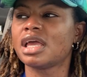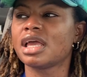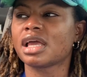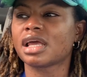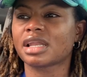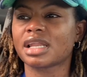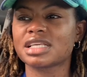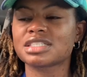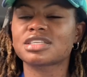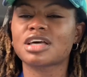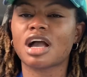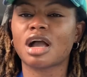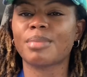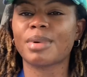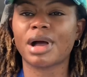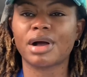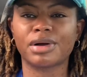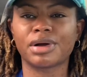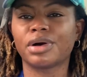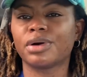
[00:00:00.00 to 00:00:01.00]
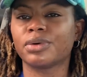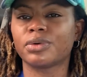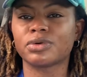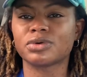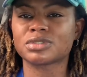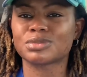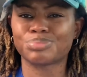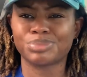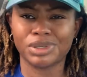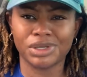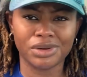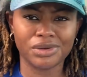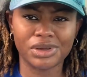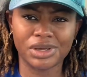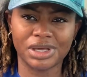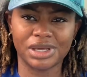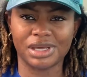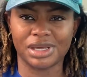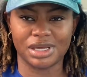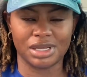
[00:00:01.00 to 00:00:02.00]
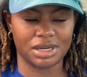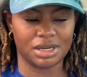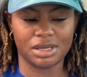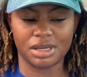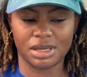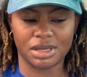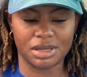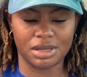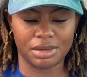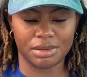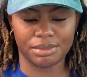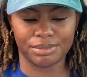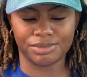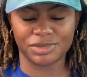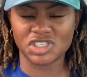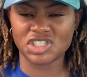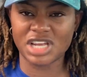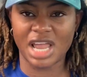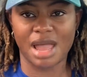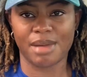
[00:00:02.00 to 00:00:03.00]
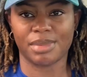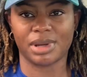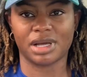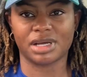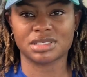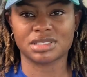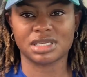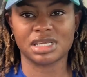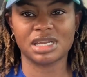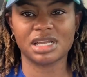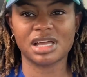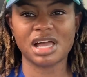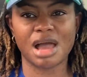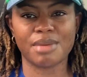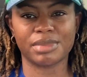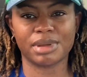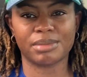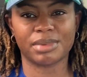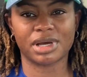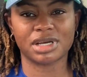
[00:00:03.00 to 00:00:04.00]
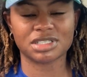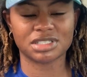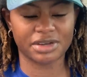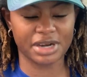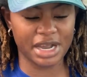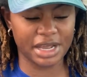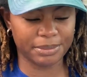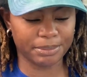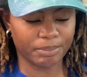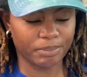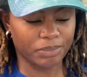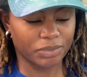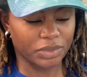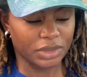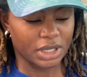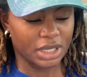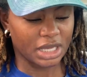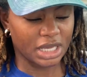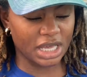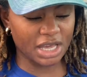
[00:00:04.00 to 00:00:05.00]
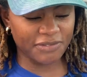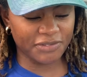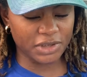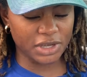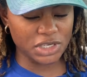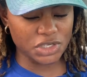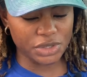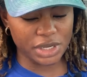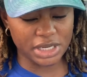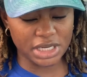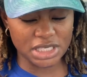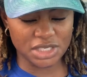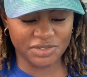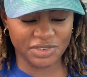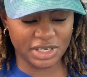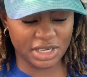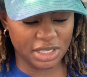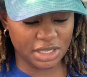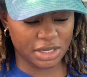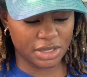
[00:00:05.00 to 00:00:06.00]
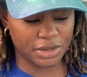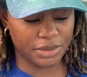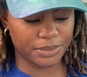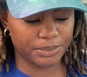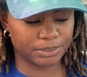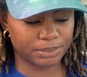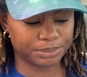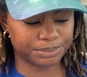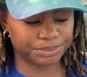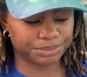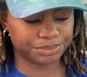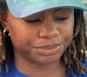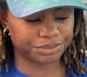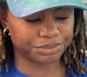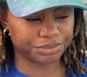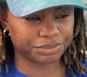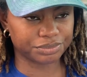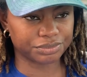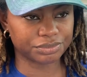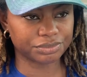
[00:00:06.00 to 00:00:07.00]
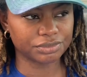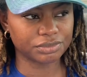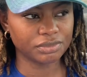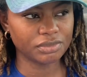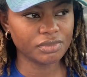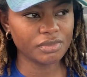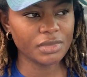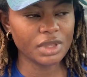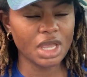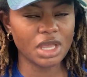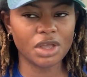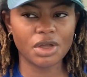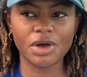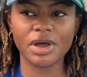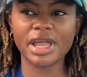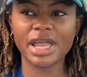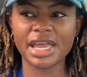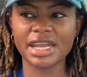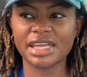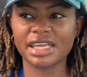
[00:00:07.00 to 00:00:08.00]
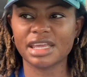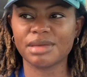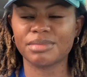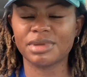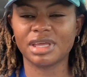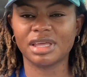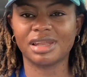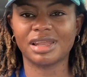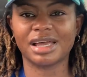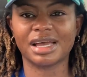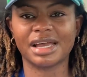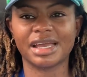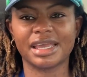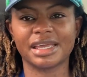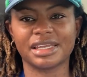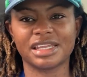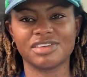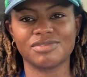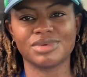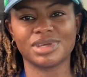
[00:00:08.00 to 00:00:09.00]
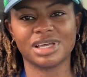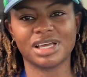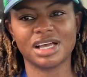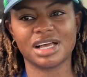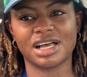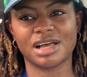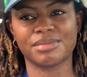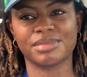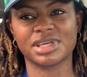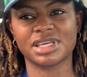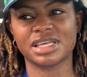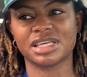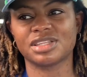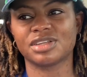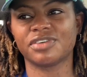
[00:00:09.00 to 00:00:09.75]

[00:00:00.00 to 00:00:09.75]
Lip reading: Let's talk about goals, period, in the chat box, in the comment box. All right. If you enjoyed this video, Go ahead and give me a like, leave me a comment.